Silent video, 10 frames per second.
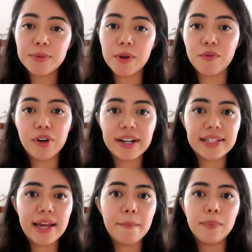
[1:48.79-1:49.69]
but for
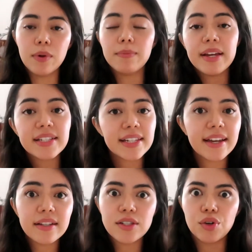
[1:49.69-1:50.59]
example,
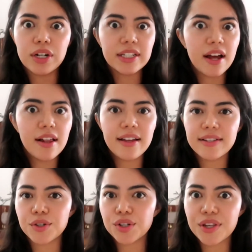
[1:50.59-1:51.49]
Mexicans or
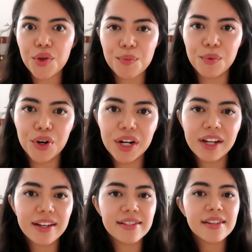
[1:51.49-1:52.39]
Italians or South
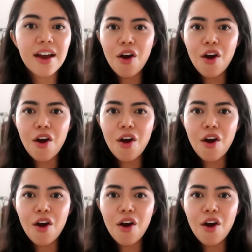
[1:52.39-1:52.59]
Americans